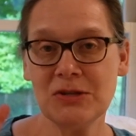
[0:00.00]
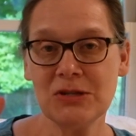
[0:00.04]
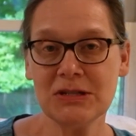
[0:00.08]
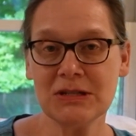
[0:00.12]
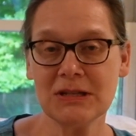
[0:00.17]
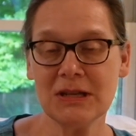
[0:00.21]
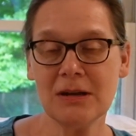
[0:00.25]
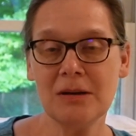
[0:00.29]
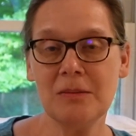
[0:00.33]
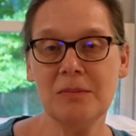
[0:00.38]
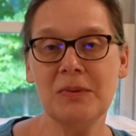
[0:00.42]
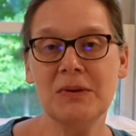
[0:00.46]

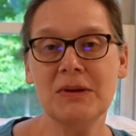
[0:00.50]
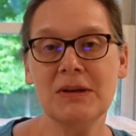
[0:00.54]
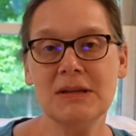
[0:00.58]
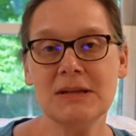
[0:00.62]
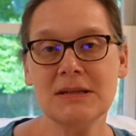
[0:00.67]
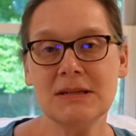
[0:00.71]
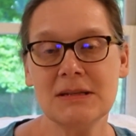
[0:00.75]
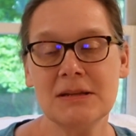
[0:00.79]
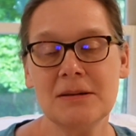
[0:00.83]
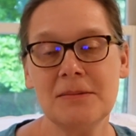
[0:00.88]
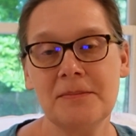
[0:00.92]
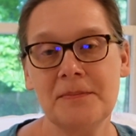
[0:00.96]
just going to put
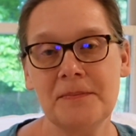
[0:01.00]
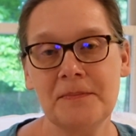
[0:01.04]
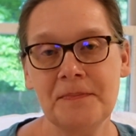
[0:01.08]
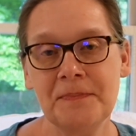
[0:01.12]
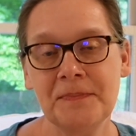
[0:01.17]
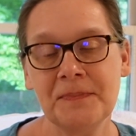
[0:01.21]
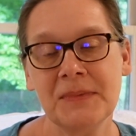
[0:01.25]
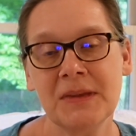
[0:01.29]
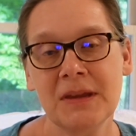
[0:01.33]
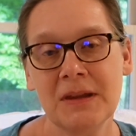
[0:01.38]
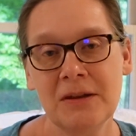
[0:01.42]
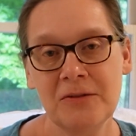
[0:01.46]
some
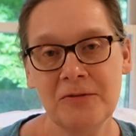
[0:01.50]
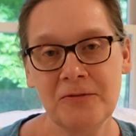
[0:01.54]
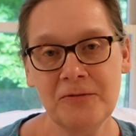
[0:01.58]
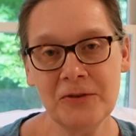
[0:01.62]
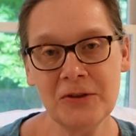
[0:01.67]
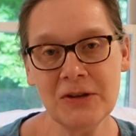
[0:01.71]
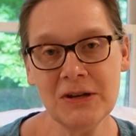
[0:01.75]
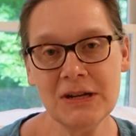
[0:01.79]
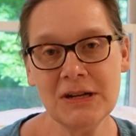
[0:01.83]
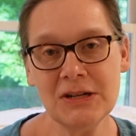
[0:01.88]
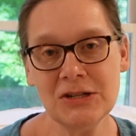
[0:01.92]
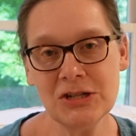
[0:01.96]

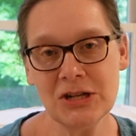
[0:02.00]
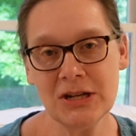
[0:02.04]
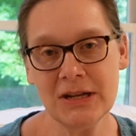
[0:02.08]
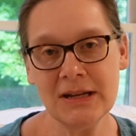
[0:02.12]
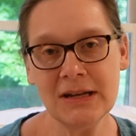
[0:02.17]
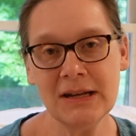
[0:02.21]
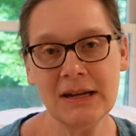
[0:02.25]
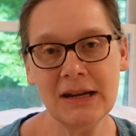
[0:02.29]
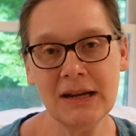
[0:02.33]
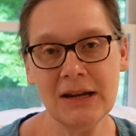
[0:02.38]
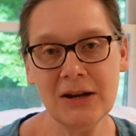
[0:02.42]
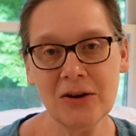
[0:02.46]
footage
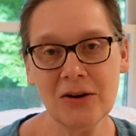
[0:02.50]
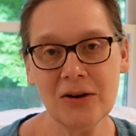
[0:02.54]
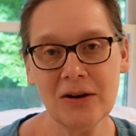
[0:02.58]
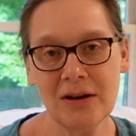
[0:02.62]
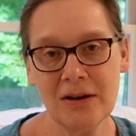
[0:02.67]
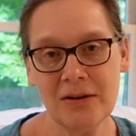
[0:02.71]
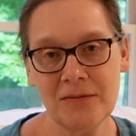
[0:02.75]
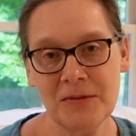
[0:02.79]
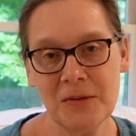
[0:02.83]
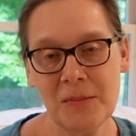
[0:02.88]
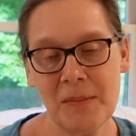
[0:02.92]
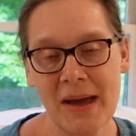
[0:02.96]
in here
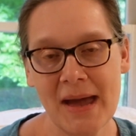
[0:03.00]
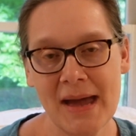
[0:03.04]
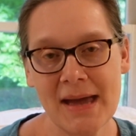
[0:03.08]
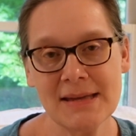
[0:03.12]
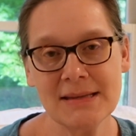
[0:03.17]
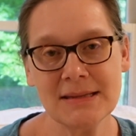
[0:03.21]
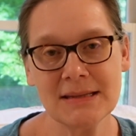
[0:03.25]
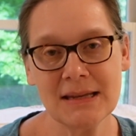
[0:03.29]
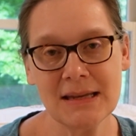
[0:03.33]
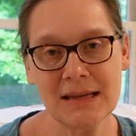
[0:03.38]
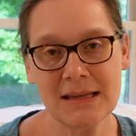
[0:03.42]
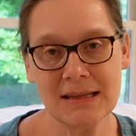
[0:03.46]
of the
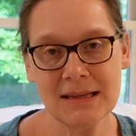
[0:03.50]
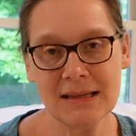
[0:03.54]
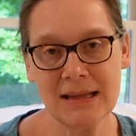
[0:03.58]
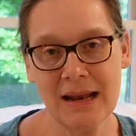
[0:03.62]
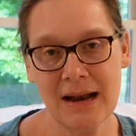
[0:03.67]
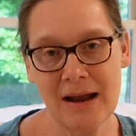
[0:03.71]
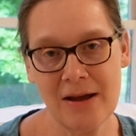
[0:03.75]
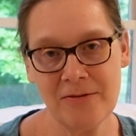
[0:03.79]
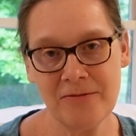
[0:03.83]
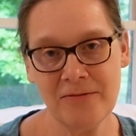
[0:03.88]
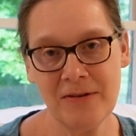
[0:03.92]
basket that I